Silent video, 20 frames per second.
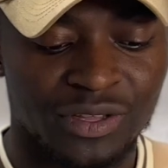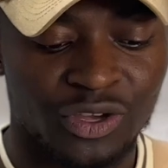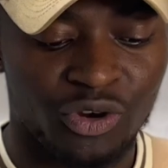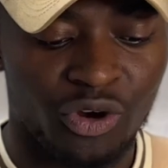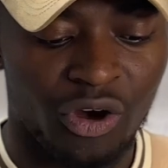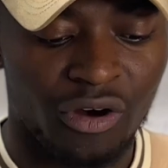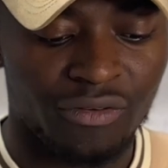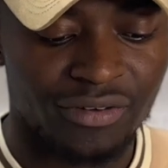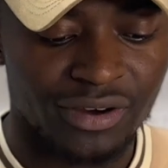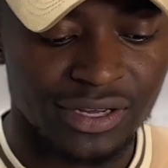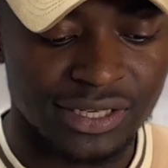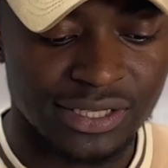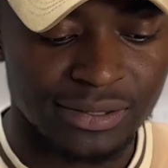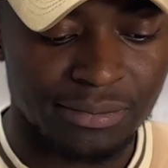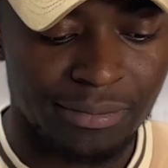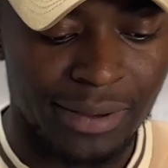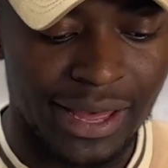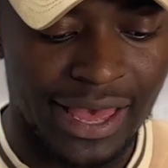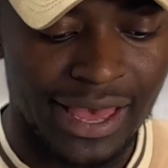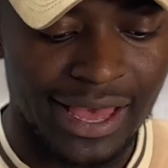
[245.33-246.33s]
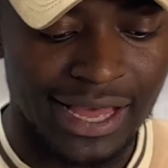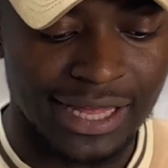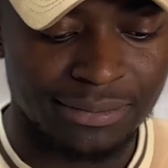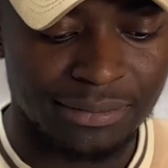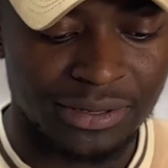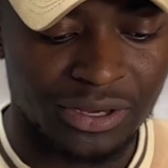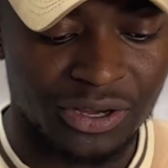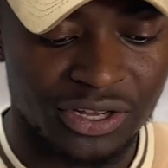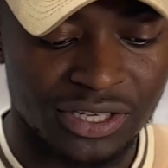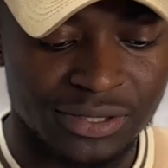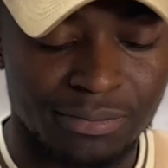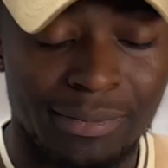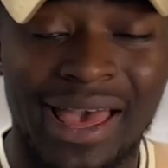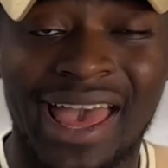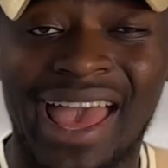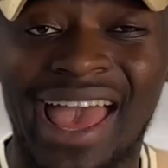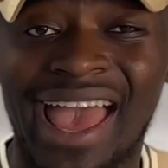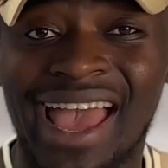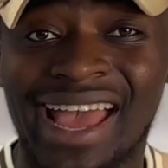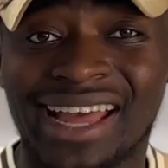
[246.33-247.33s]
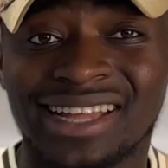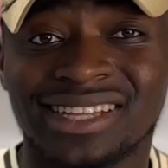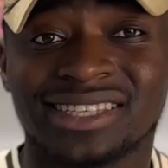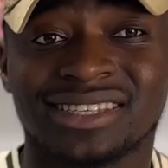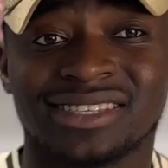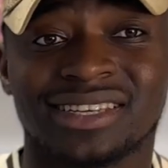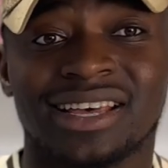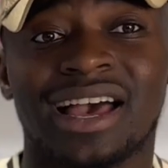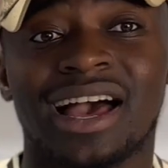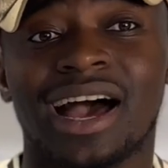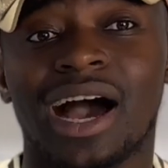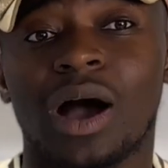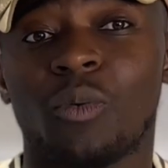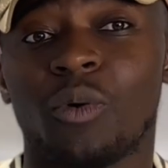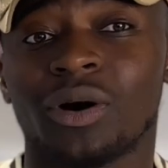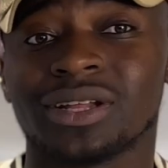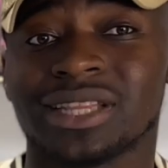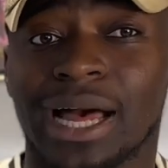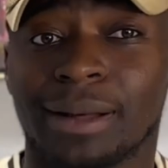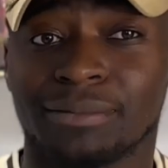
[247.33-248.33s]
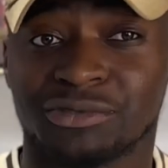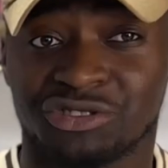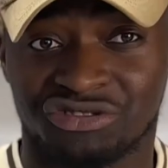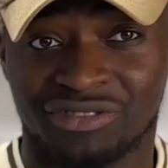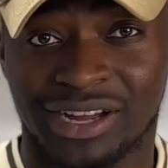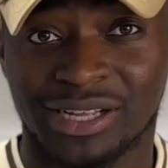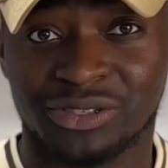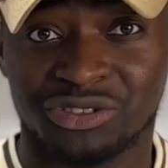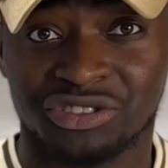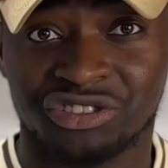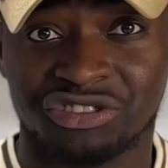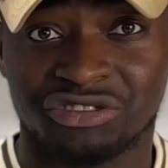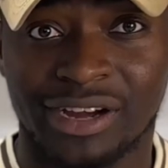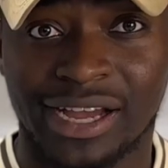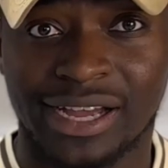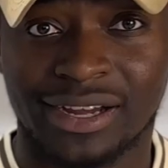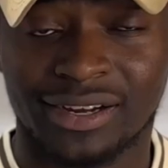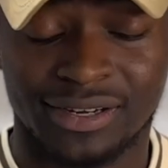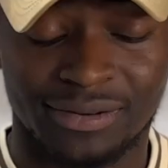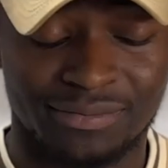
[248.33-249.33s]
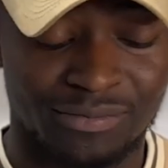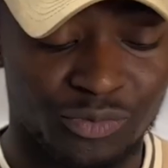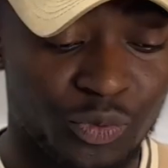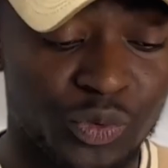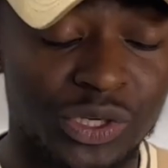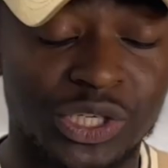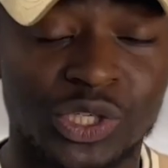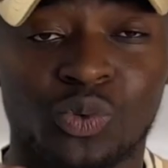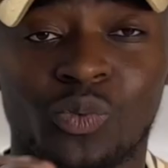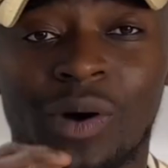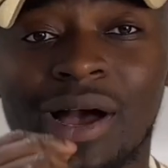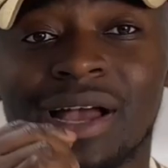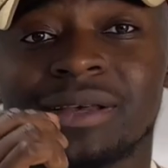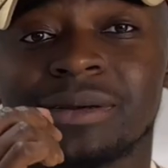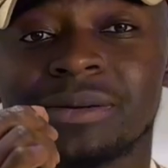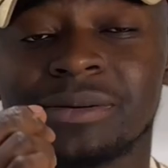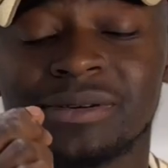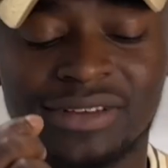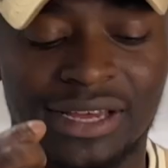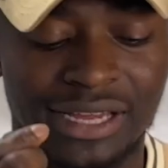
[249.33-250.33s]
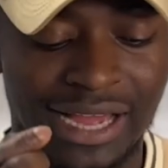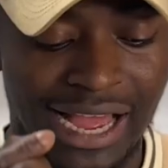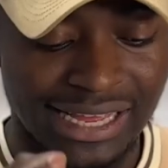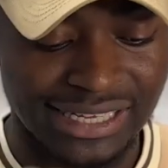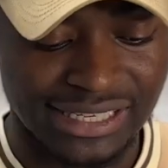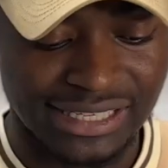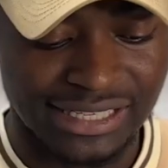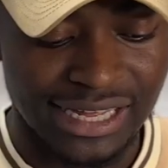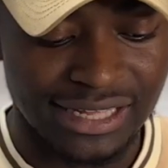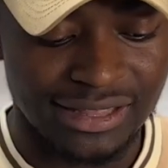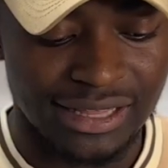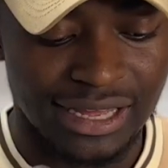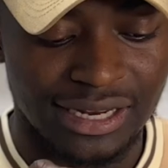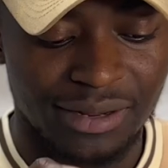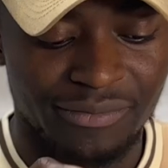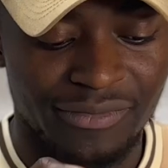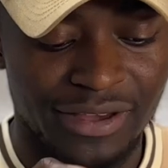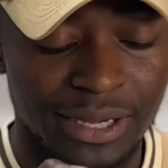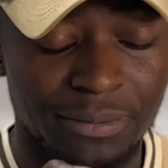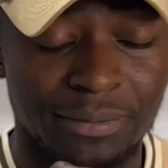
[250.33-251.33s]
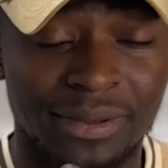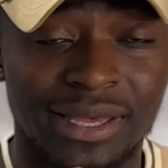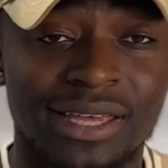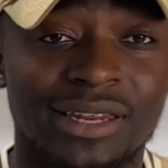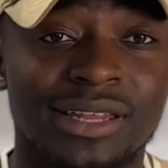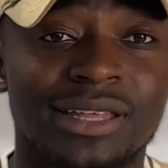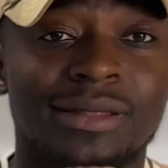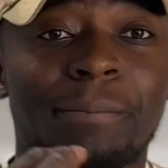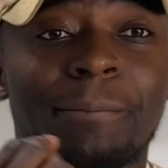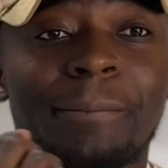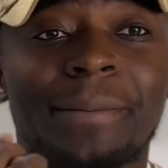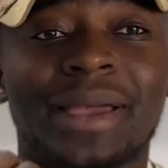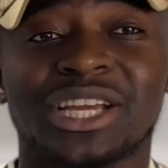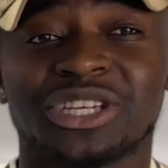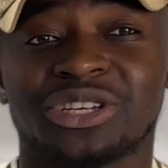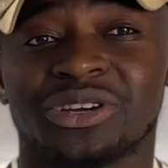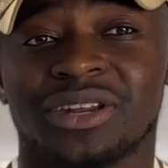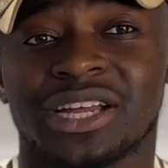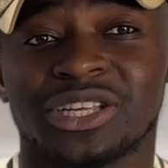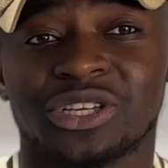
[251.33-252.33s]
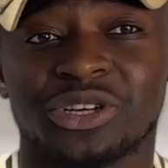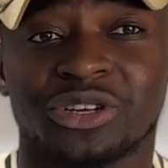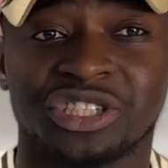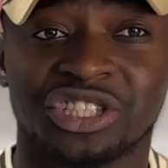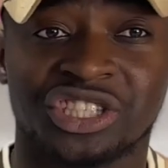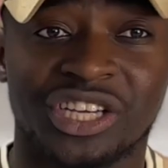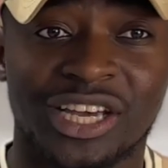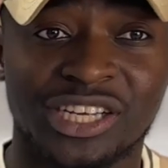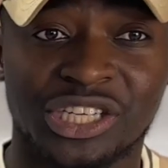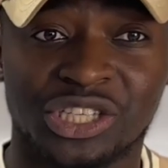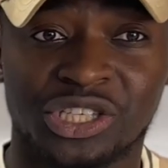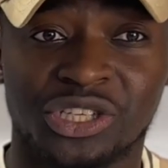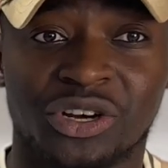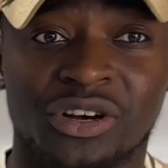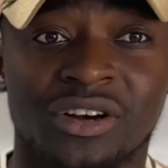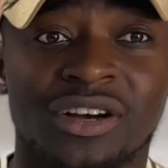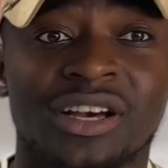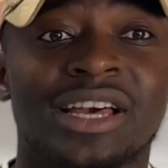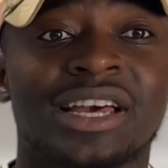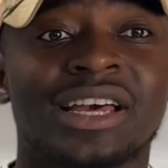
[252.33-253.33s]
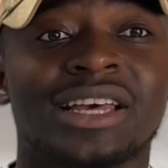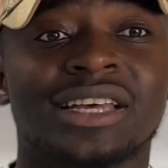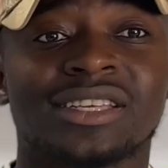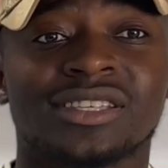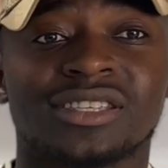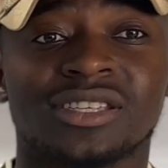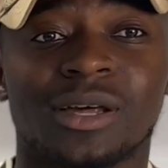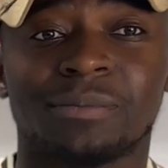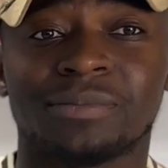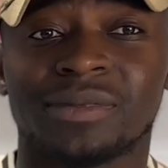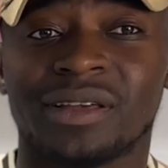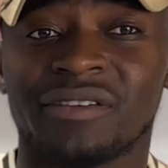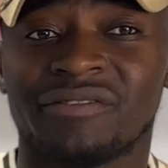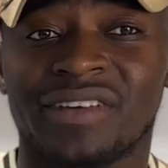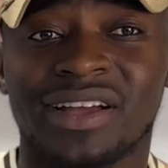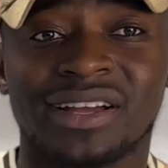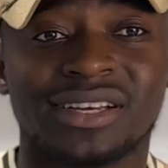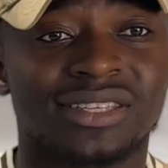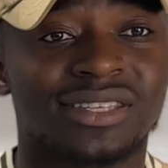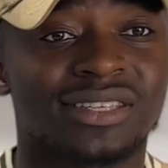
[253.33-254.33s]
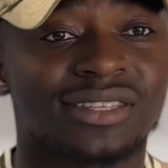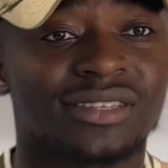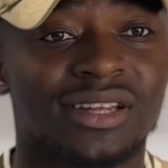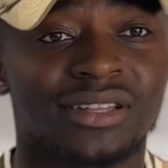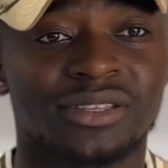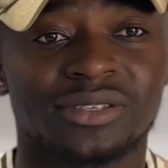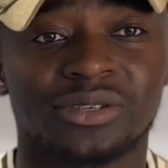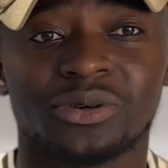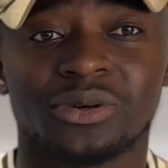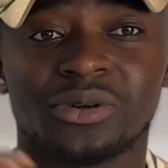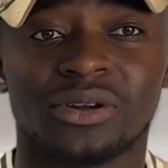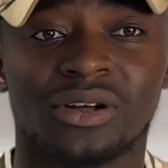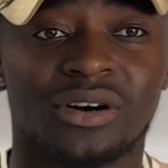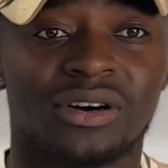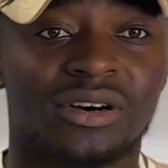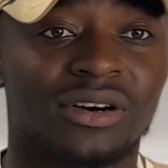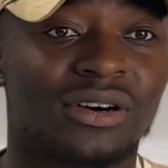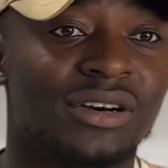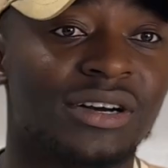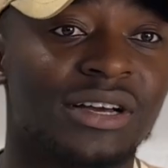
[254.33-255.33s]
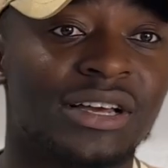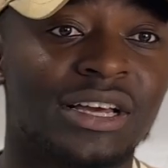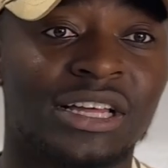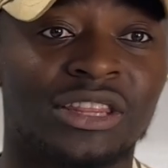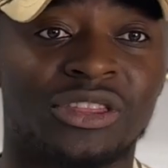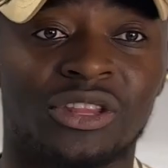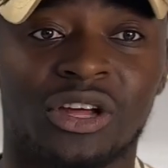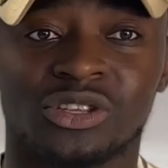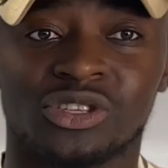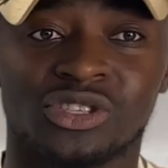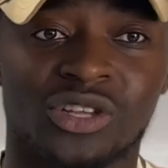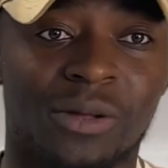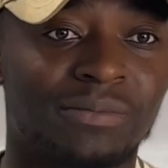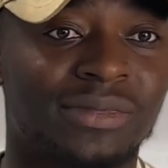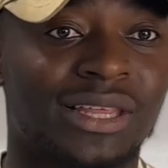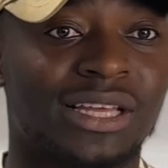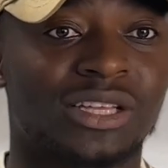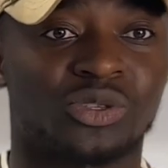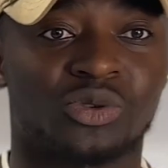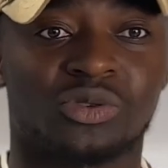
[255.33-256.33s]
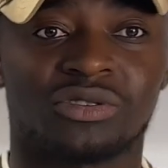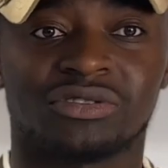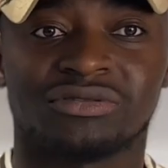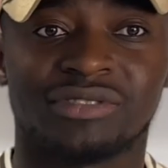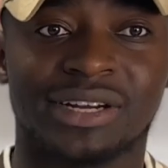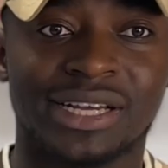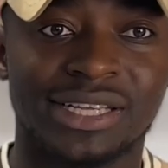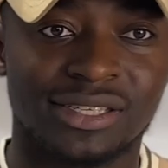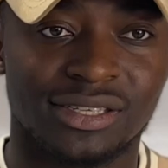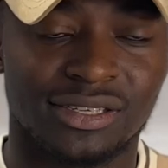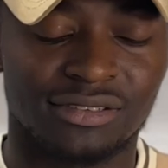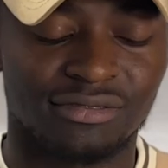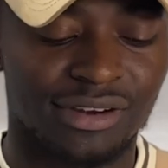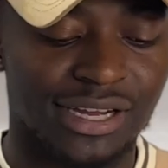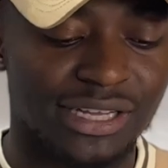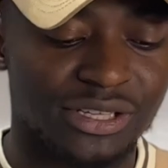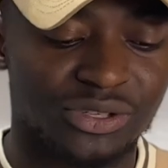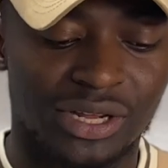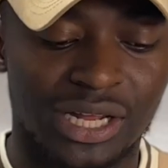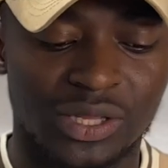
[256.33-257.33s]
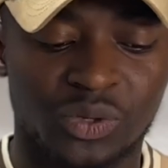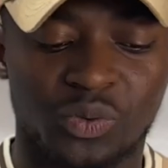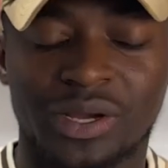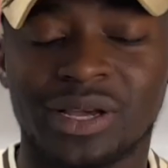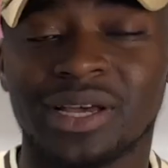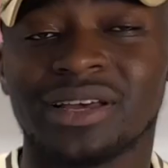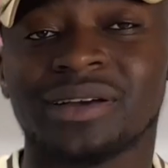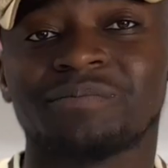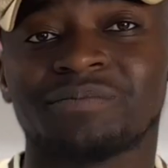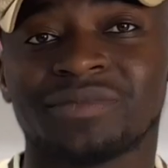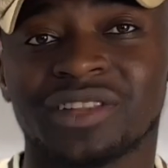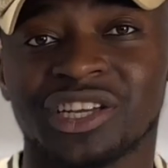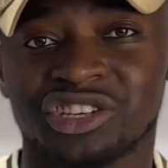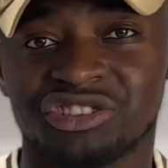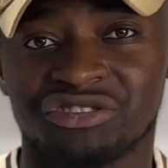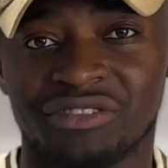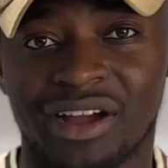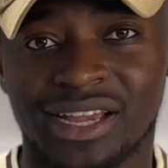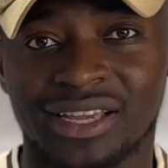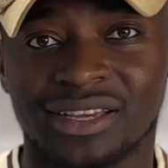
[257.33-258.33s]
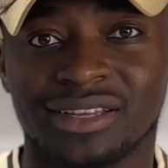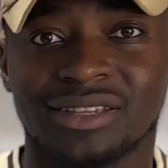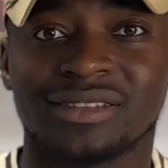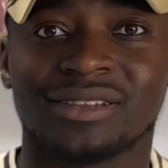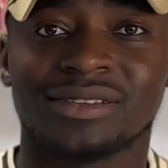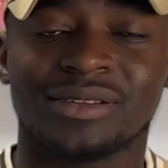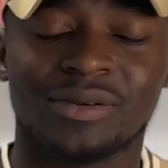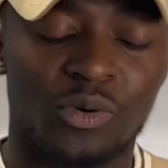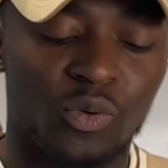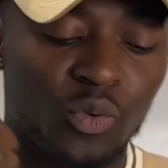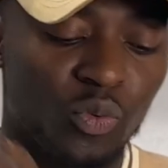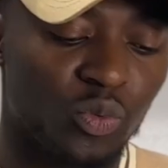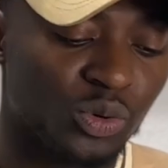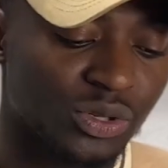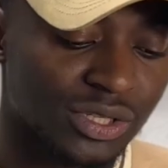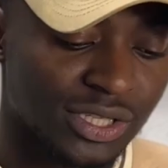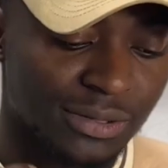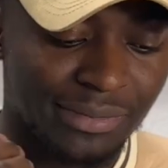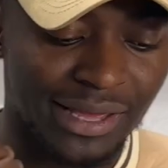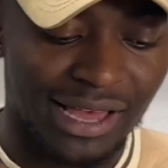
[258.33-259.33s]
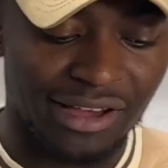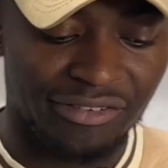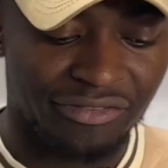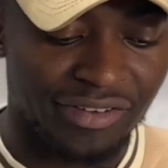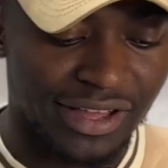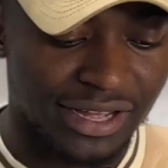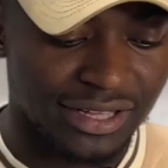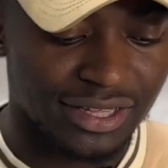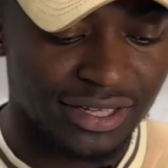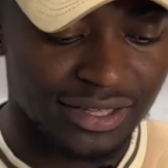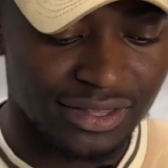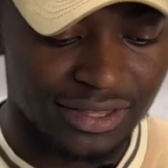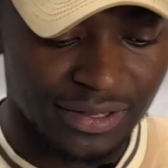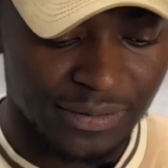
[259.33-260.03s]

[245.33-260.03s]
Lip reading: covers my hand, because my hands are what I'm trying to track, which is why I said at the very beginning, make sure that your gesture is something very subtle or not something too crazy, right? So that way the tracking won't be affected.